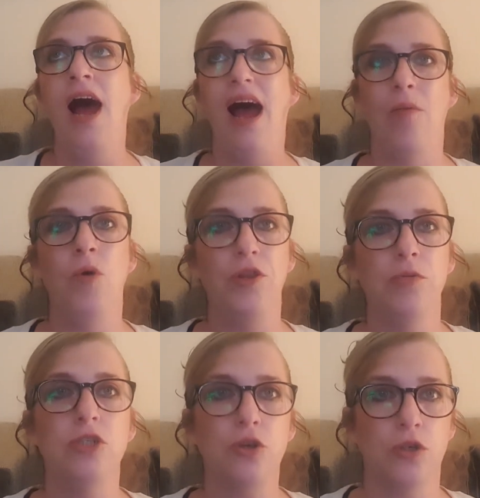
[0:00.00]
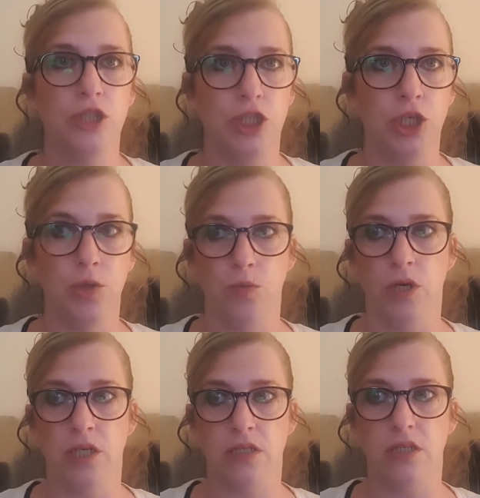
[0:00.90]
And what they were trying to do
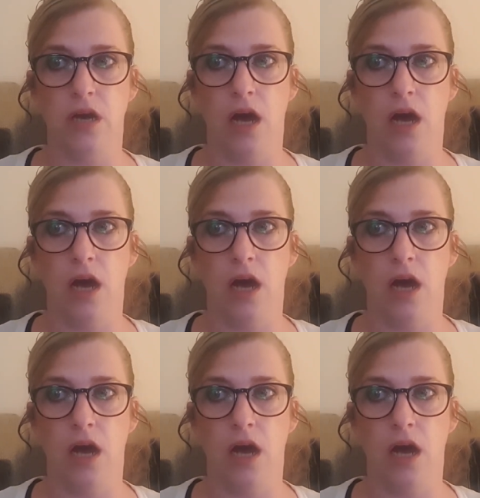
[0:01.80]
was